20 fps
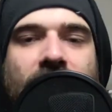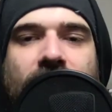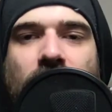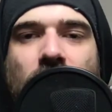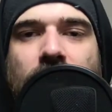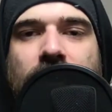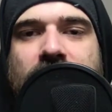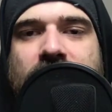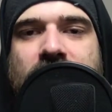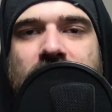I've
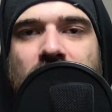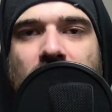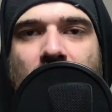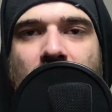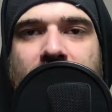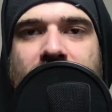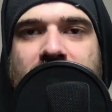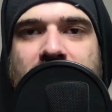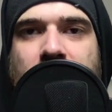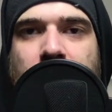noticed in
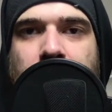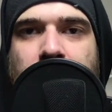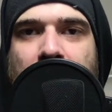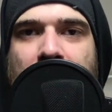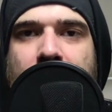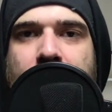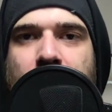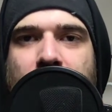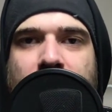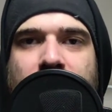life is that
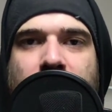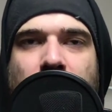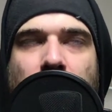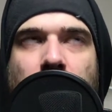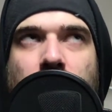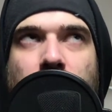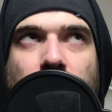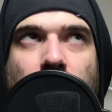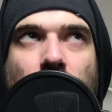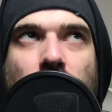people
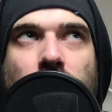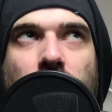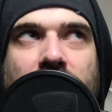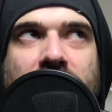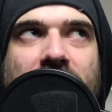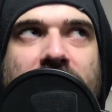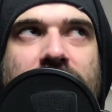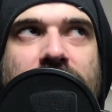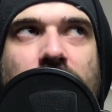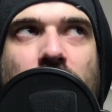don't know what
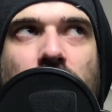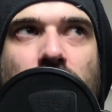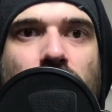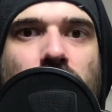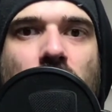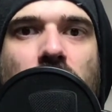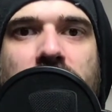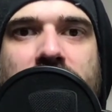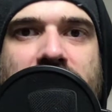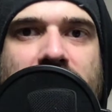they don't
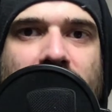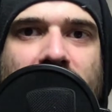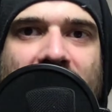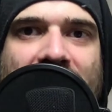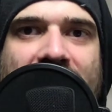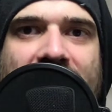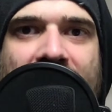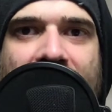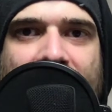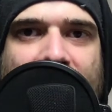want till they
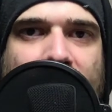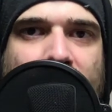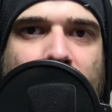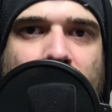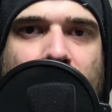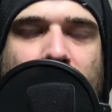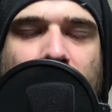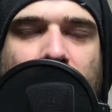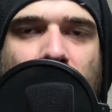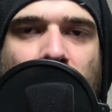get it
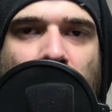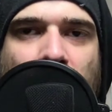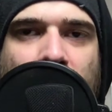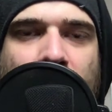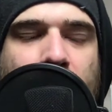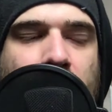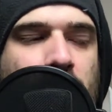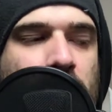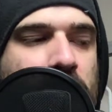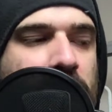
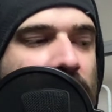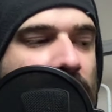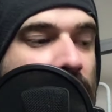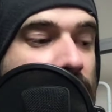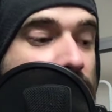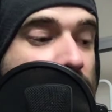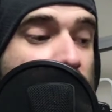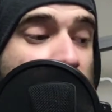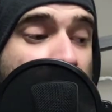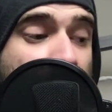right? But
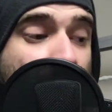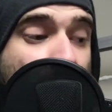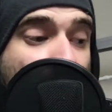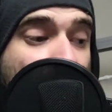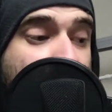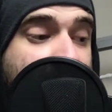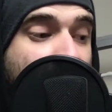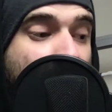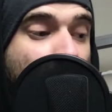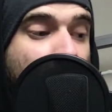and you
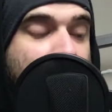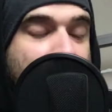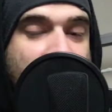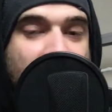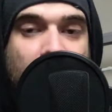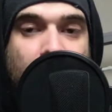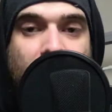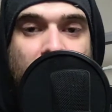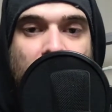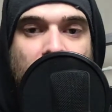have gotten
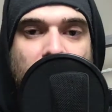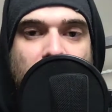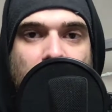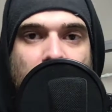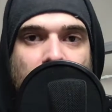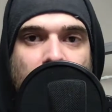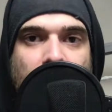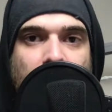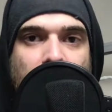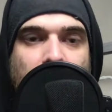something that